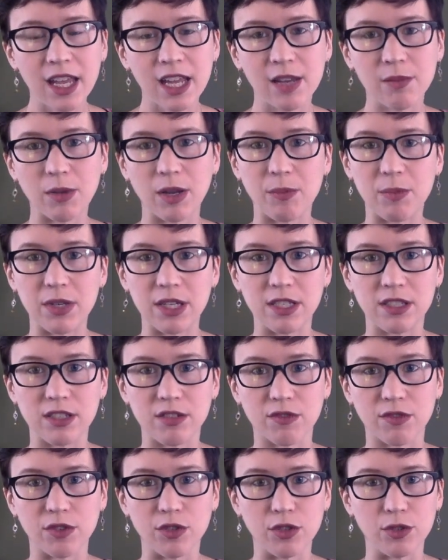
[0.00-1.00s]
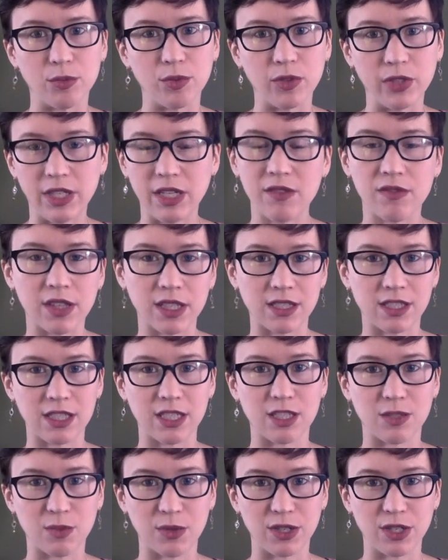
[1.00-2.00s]
it might be easy for you to believe that's the
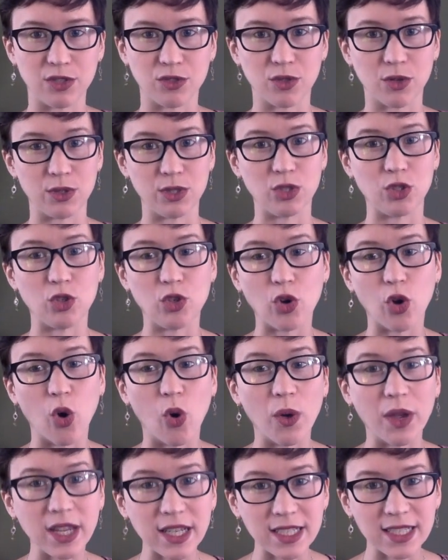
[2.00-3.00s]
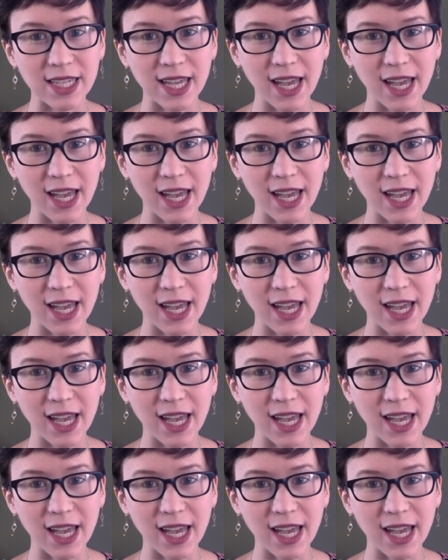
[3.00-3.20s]
experience you're always going to